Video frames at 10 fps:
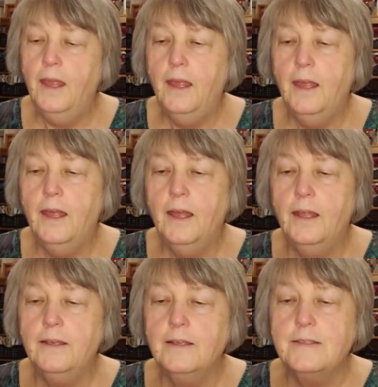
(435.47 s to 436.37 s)

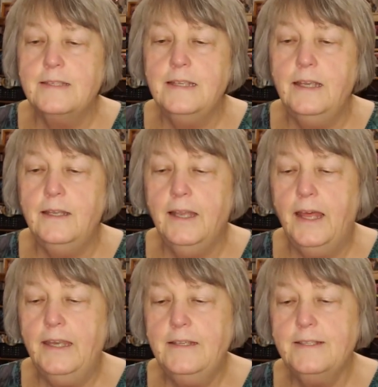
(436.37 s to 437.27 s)
And let's see,
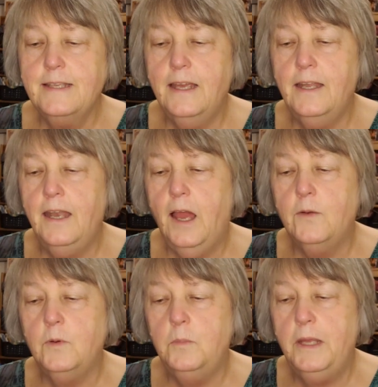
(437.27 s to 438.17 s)
Letty said, I
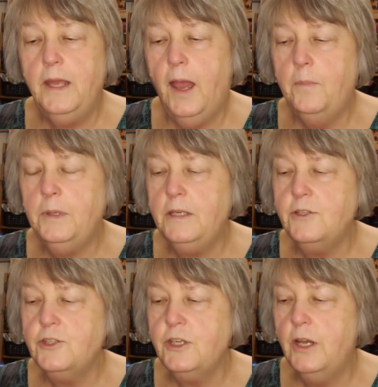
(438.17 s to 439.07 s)
would be happy to
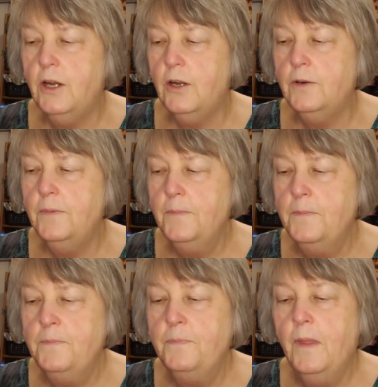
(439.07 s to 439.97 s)
share
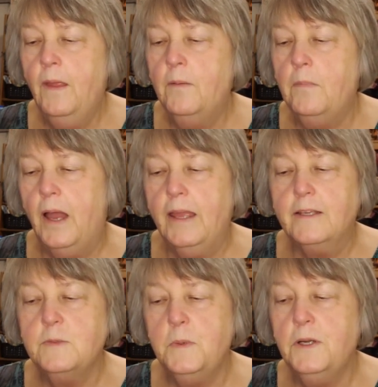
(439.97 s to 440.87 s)
my
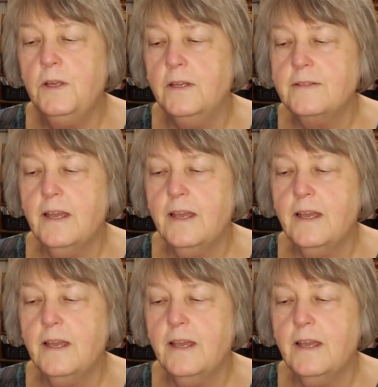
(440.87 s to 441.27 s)
experience.